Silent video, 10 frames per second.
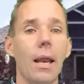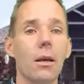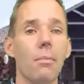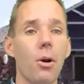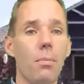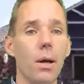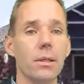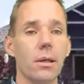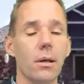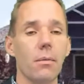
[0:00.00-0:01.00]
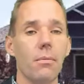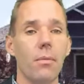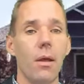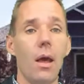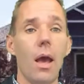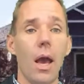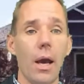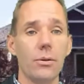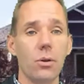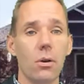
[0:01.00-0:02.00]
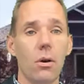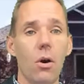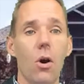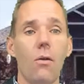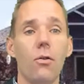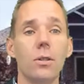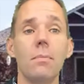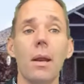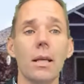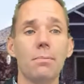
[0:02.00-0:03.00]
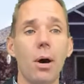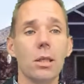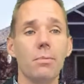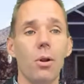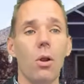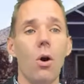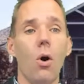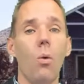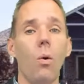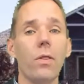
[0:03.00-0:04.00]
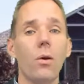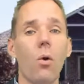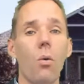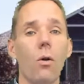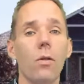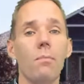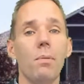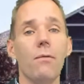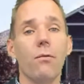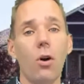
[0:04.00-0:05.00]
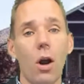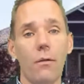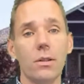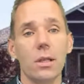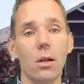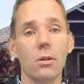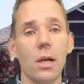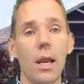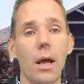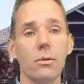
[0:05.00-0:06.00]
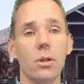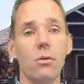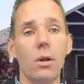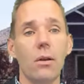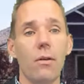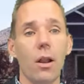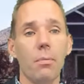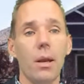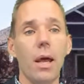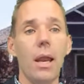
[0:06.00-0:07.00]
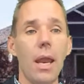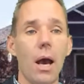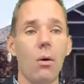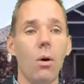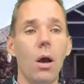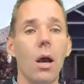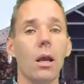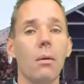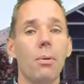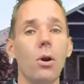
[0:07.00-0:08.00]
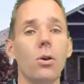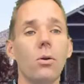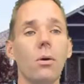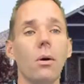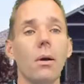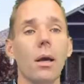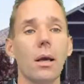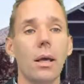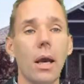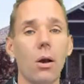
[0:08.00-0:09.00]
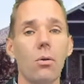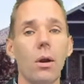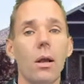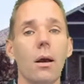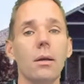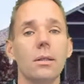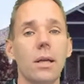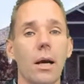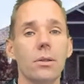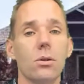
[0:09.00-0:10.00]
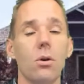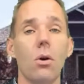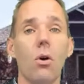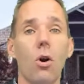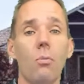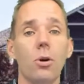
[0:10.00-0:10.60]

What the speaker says: compare pricing. Answering, for as many as possible, what they were worth before Harvest Hills announced the redevelopment and now compared to Calgary stats, or more